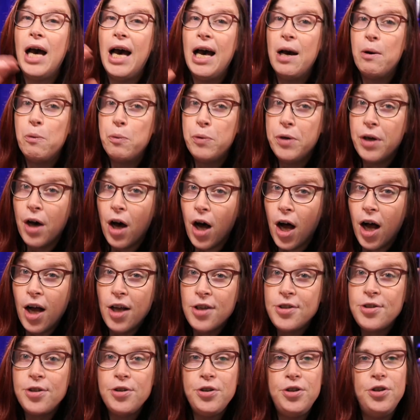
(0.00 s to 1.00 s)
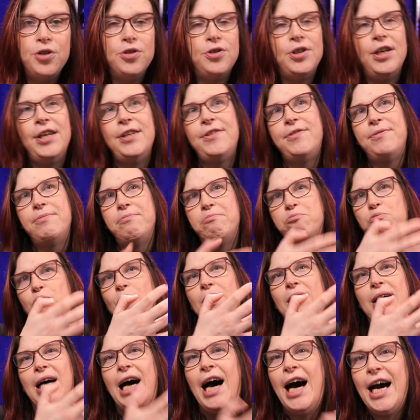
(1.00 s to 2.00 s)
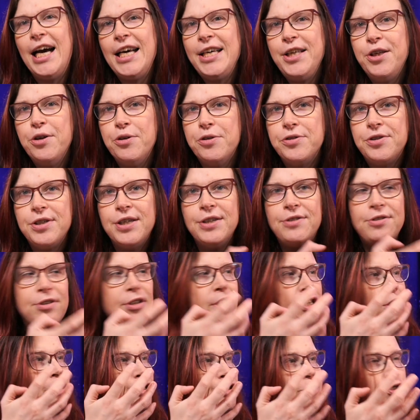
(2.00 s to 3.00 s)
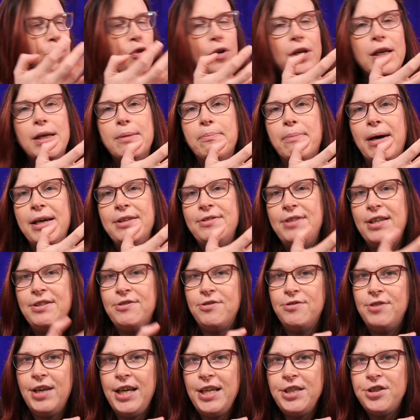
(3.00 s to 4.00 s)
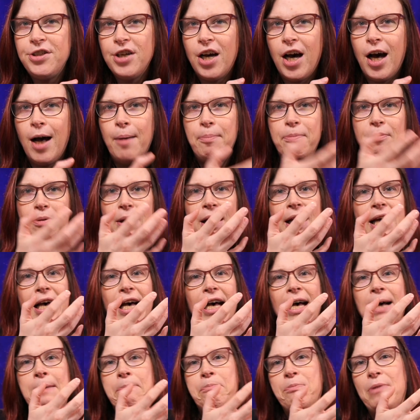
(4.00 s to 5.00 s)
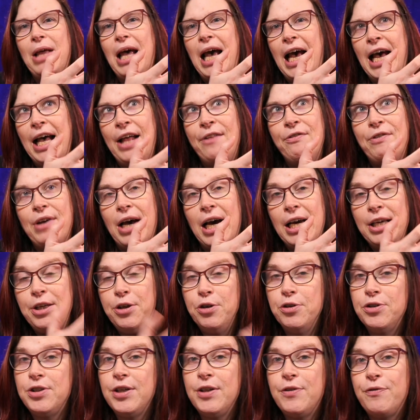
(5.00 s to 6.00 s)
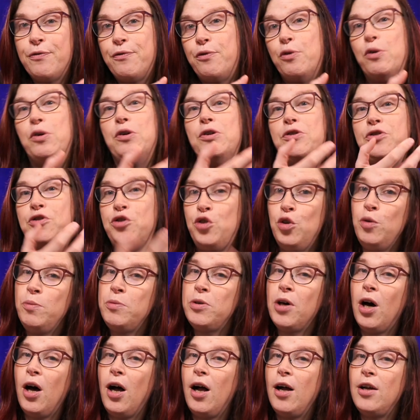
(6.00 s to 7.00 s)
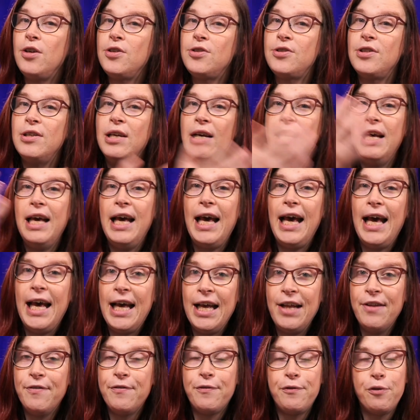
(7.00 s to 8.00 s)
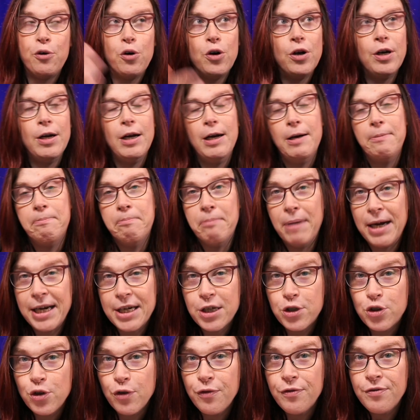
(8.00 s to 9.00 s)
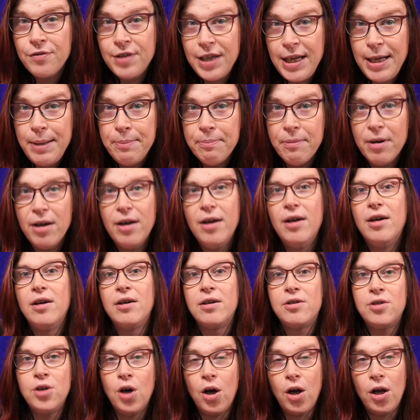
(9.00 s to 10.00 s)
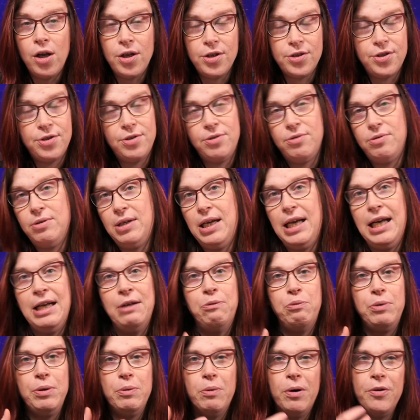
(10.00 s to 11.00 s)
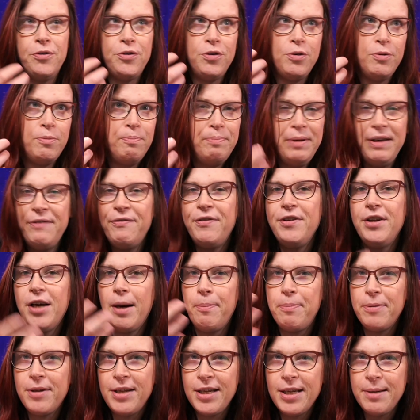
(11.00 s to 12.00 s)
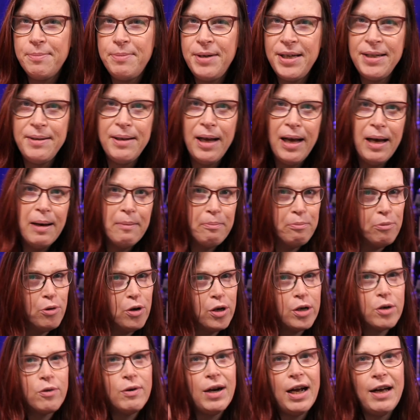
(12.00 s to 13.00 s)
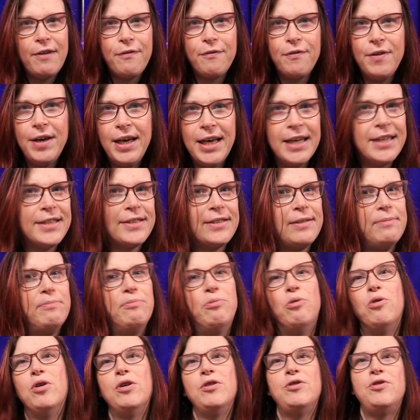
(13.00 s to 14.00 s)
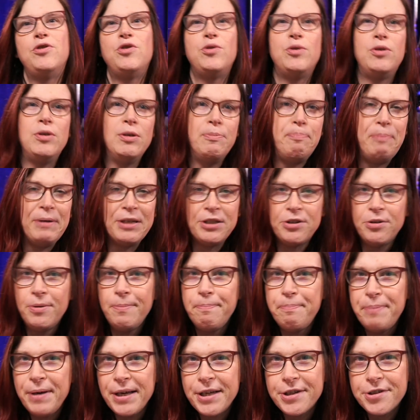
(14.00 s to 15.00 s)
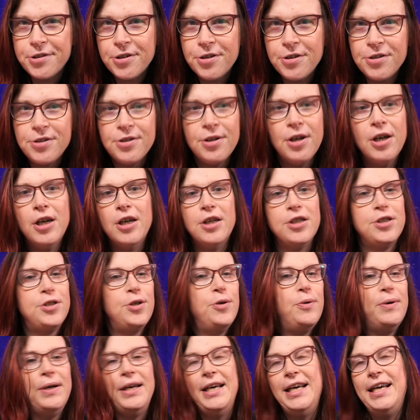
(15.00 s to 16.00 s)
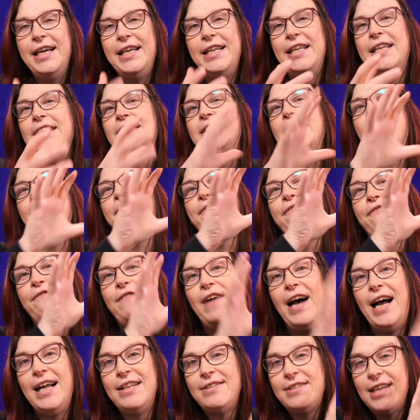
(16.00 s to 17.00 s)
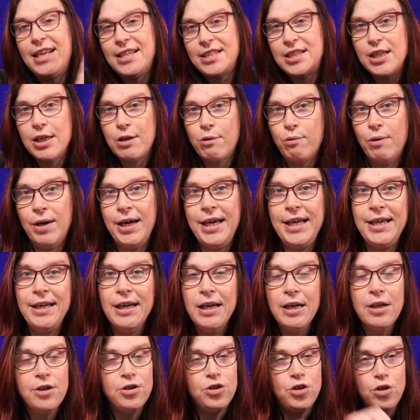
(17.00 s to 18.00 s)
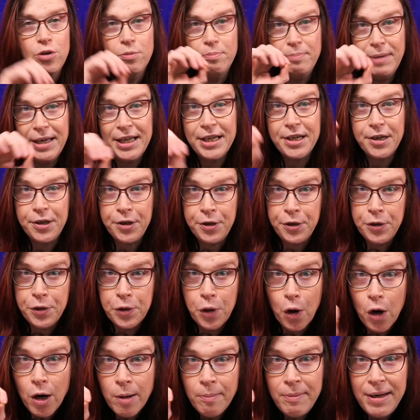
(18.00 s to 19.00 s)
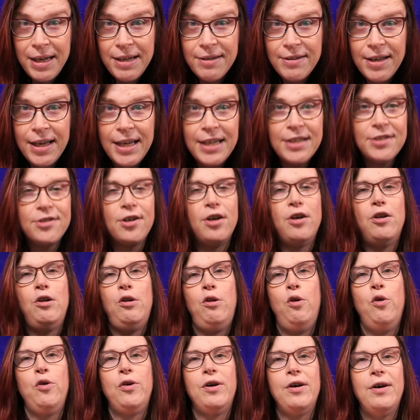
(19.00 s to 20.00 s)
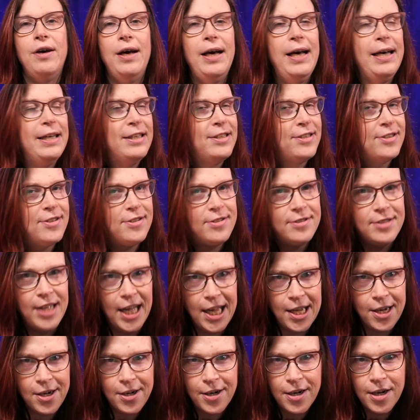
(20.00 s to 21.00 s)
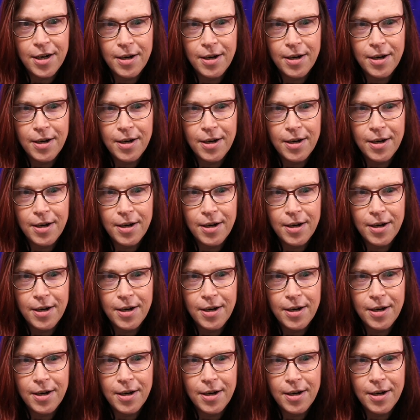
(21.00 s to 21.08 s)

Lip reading: We also use it, well, I use it during my day-to-day job, and I use it for Zoom calls and for Microsoft Teams calls. We want to beef it up a little bit, more graphics, more picture-in-pictures. So it is a fantastic way to make your meetings look stellar.